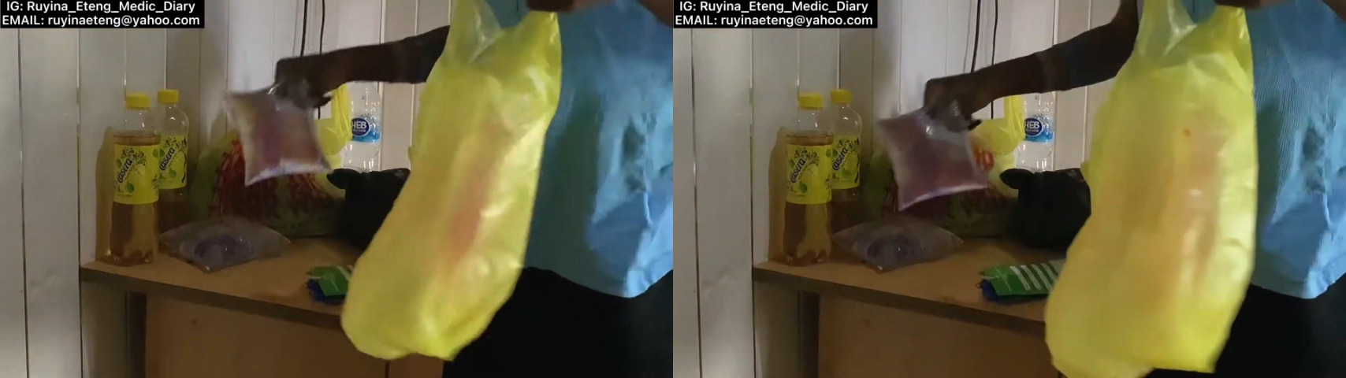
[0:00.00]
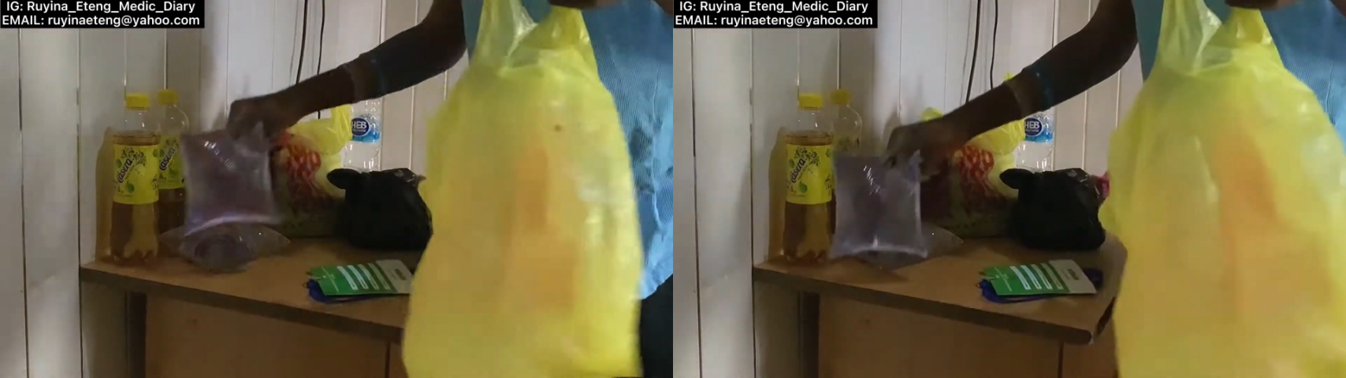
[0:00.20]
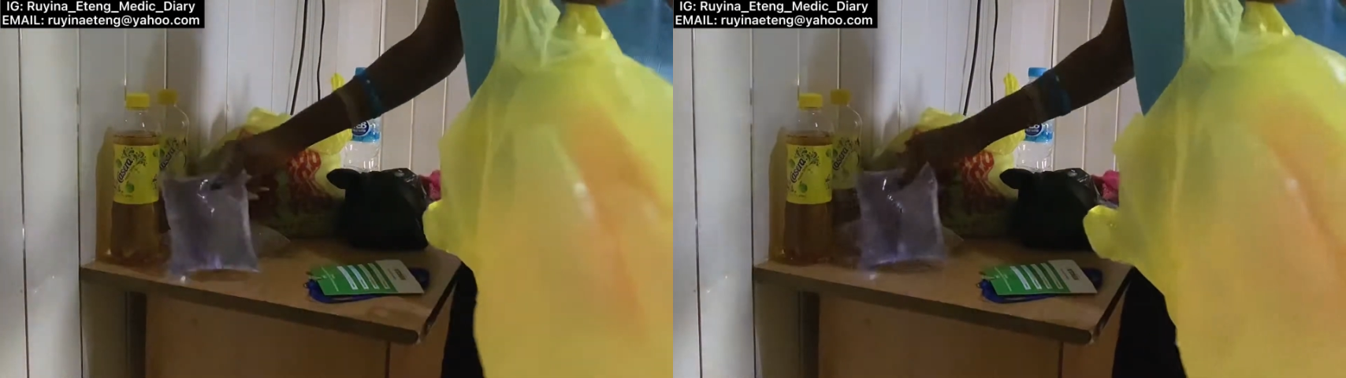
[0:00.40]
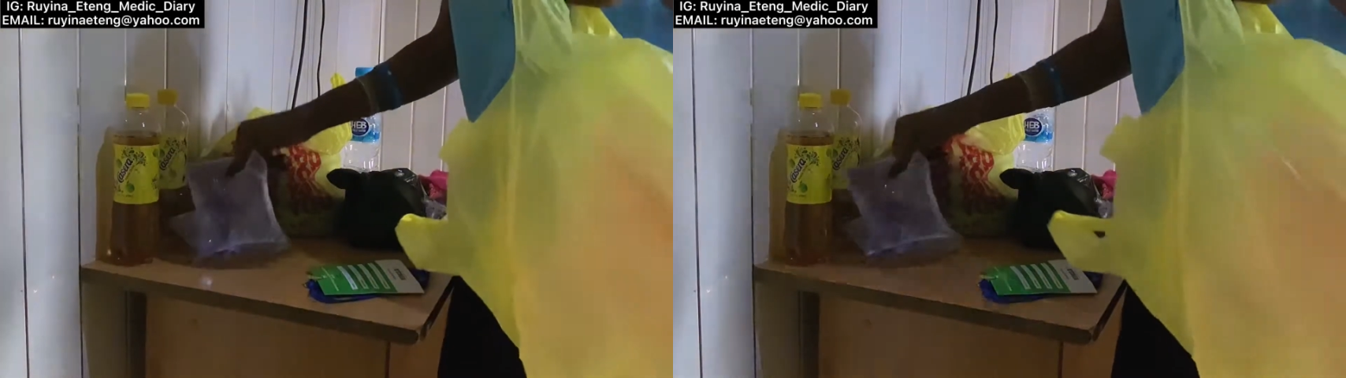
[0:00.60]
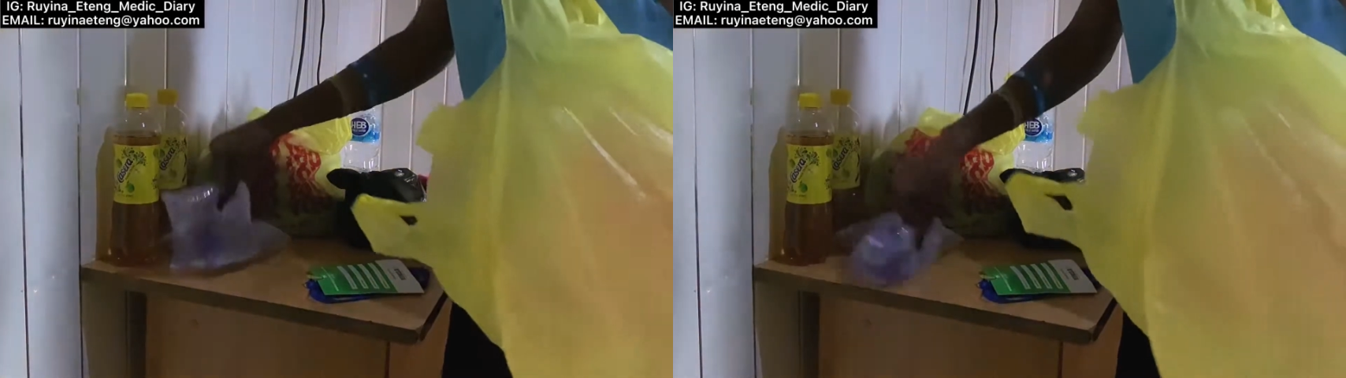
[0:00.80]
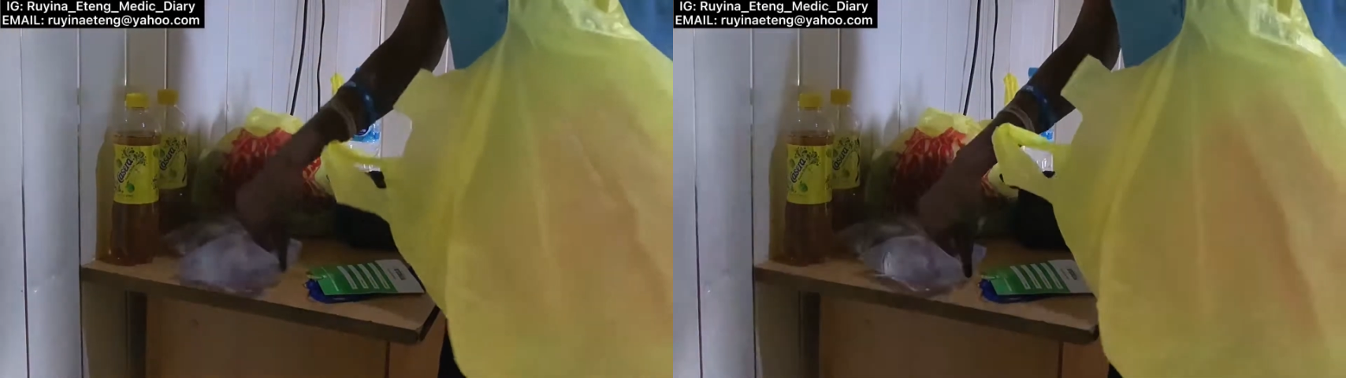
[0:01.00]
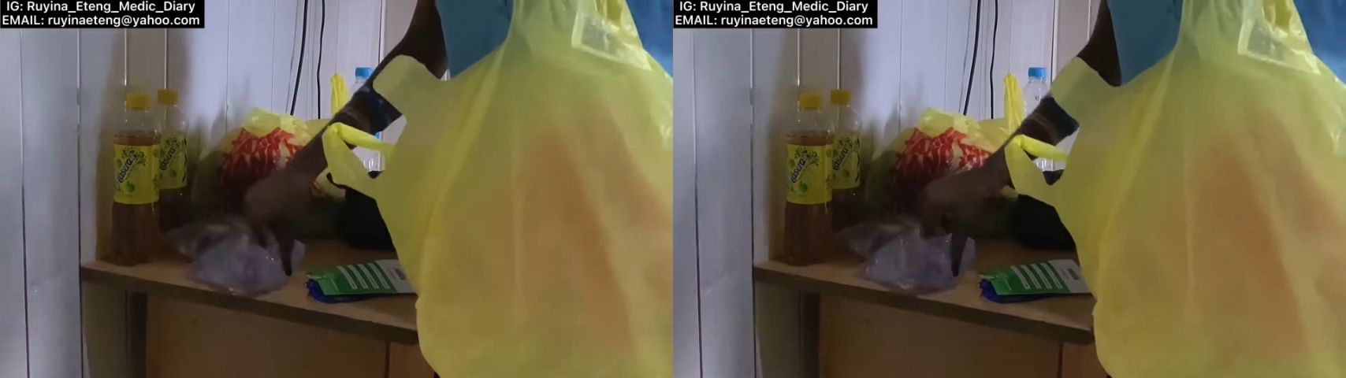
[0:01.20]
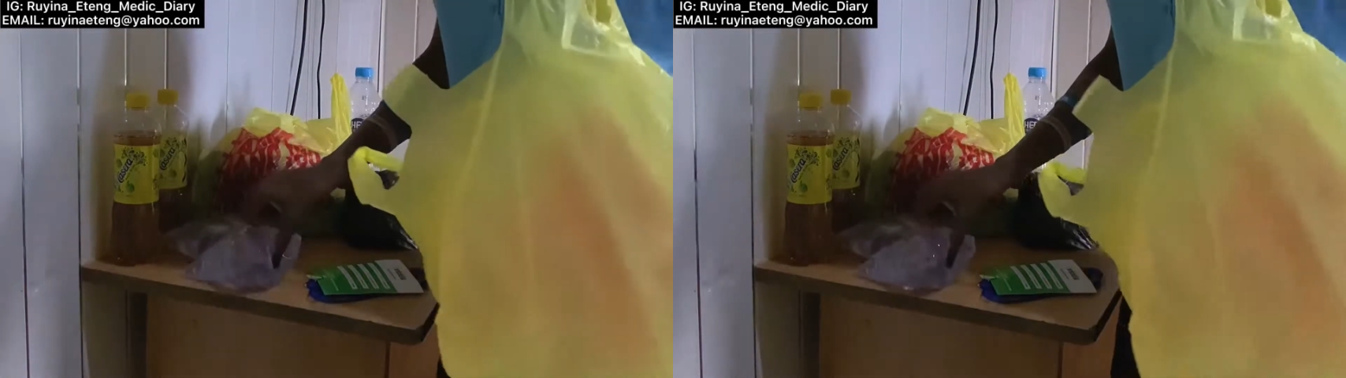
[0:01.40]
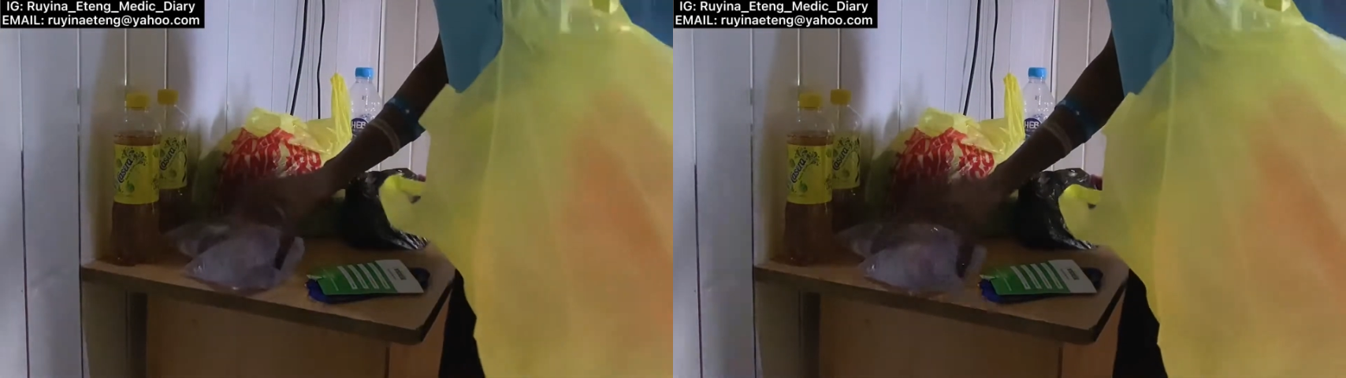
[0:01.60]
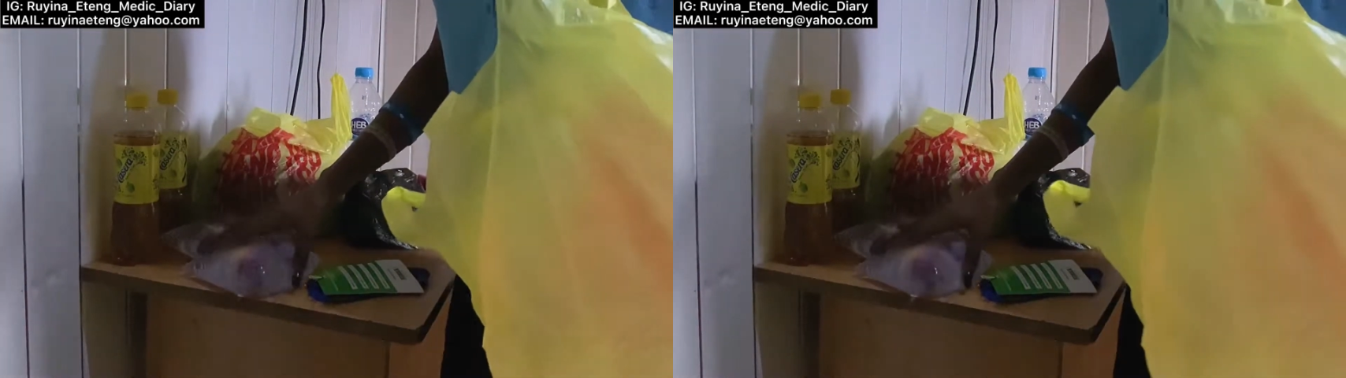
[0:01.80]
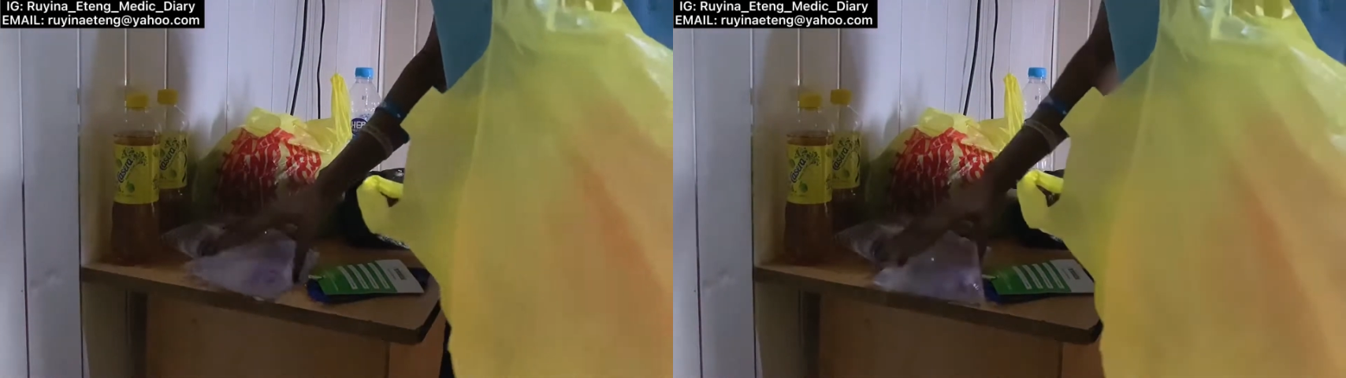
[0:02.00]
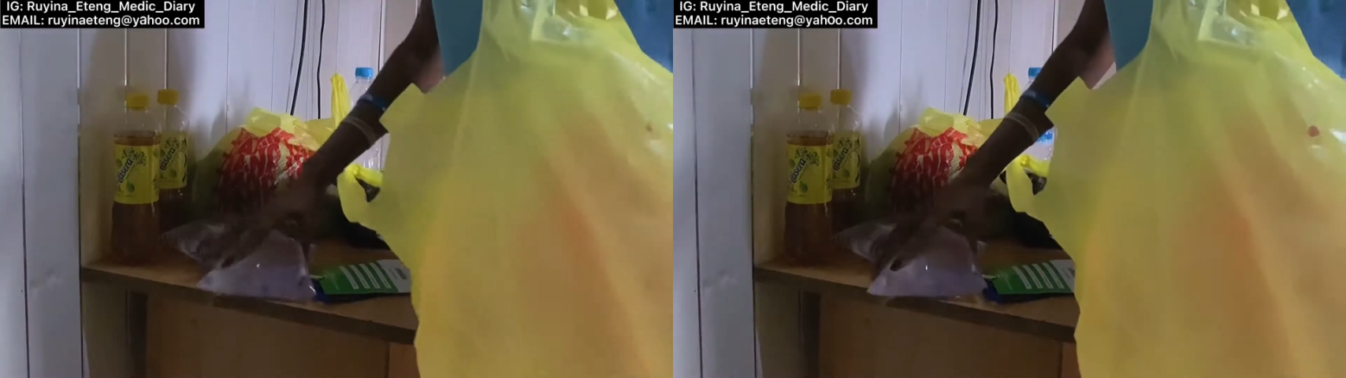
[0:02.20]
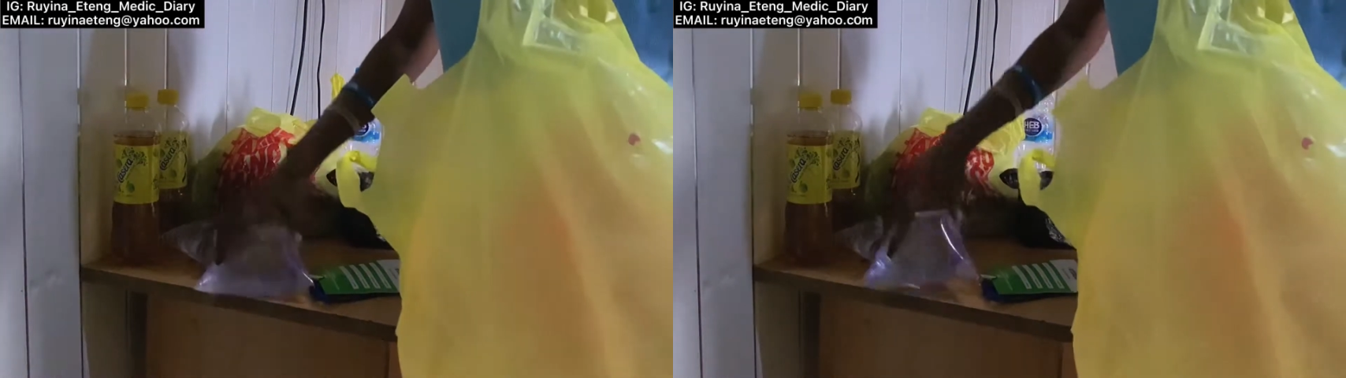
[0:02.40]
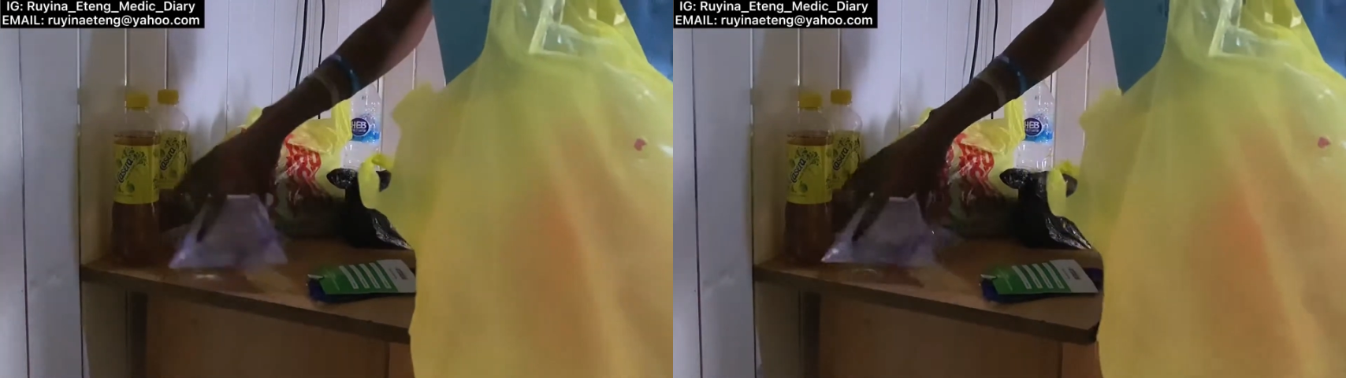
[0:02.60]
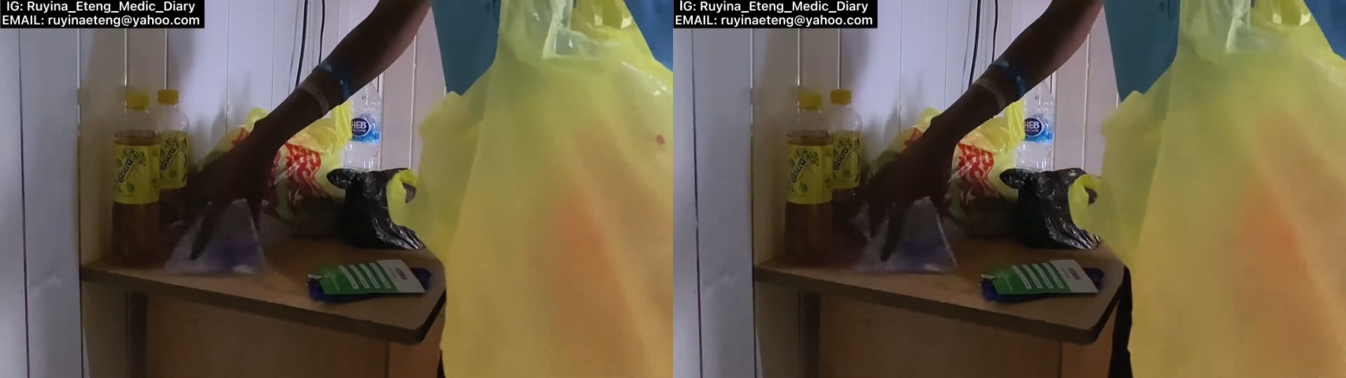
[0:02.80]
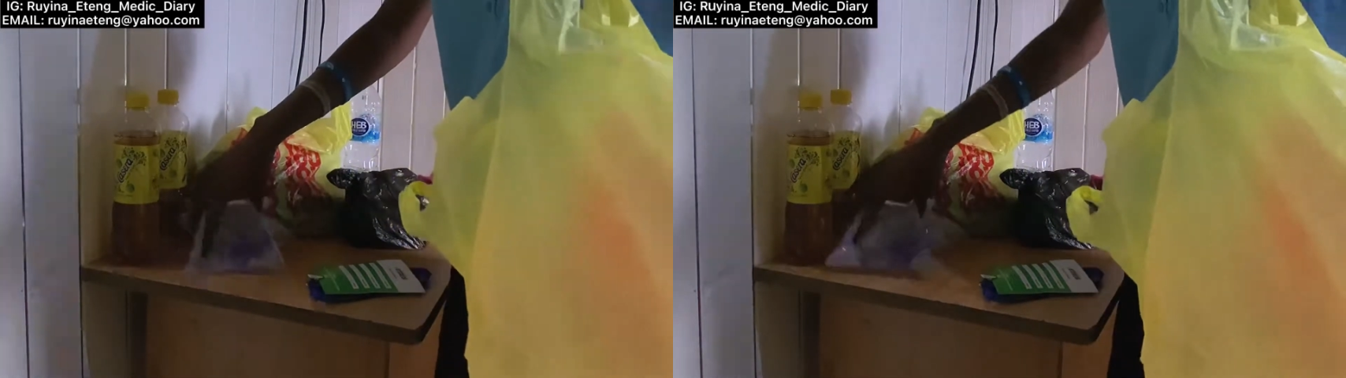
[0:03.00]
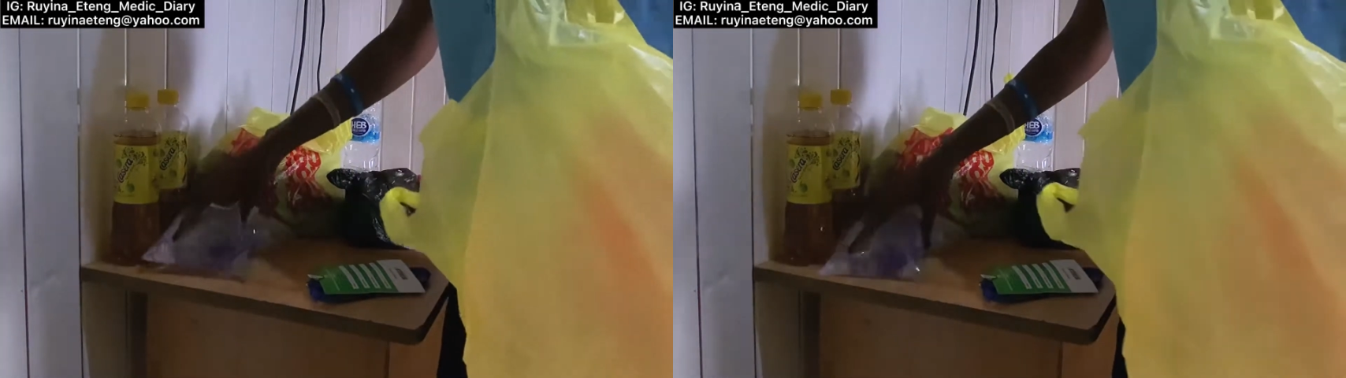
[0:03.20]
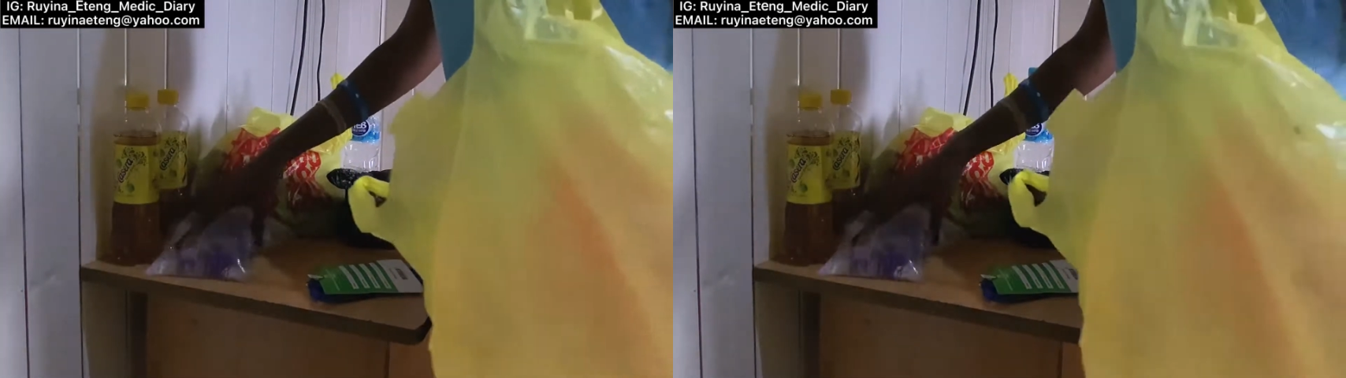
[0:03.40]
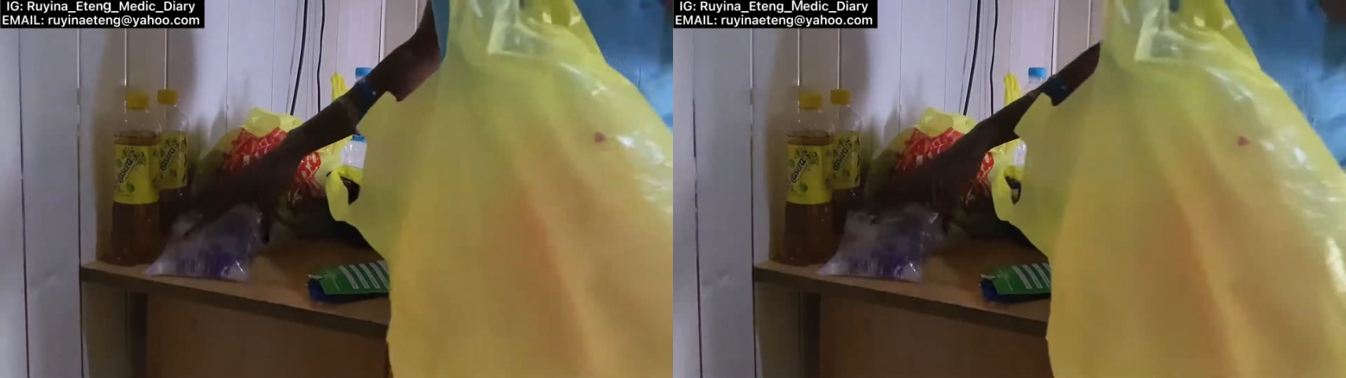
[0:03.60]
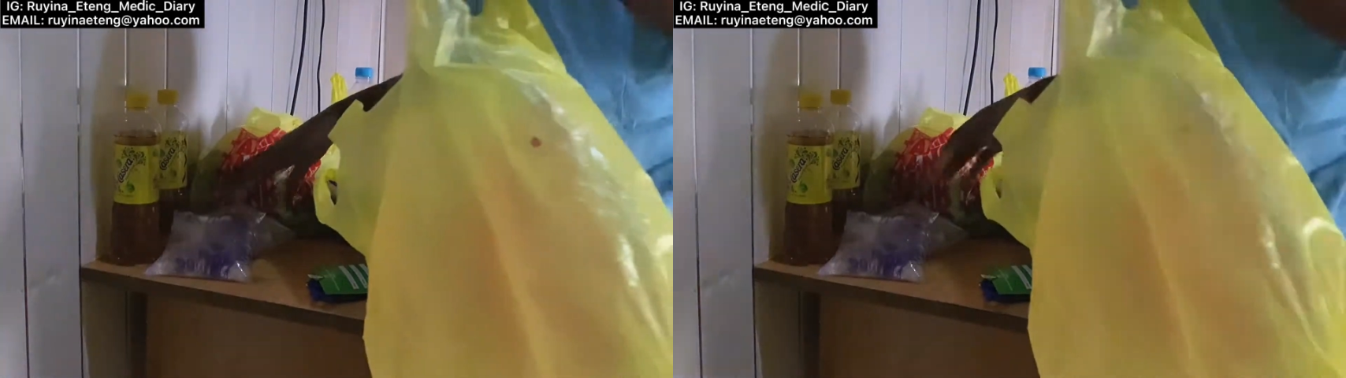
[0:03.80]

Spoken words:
(no speaker visible)